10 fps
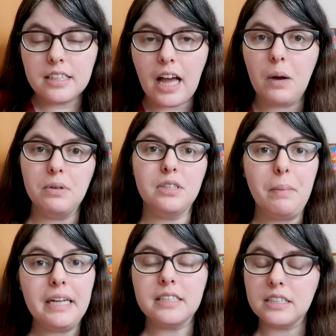That was
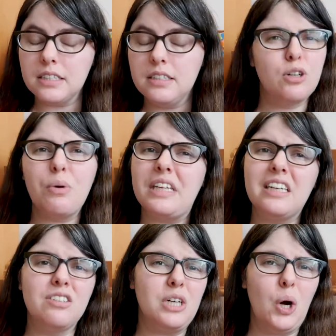amazing. Don't
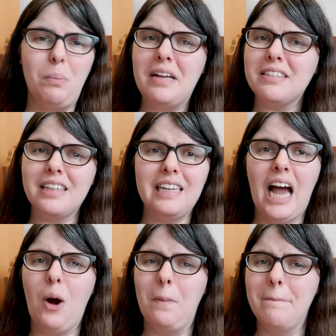think it'll go amazingly
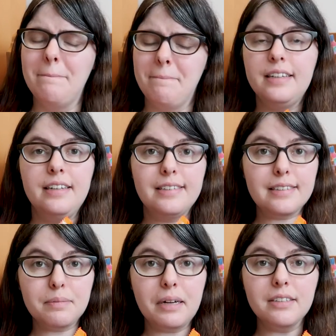now. It,
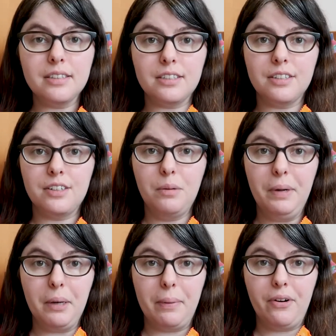it smells like sugar and
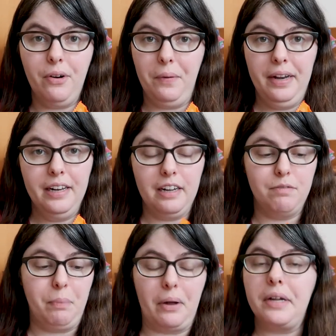peanut butter already and
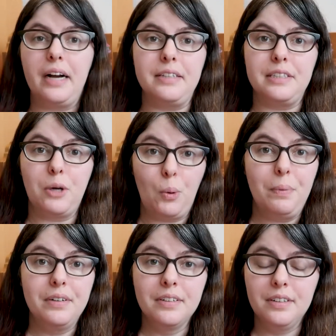I've barely got this
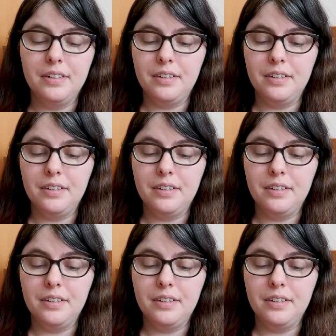open.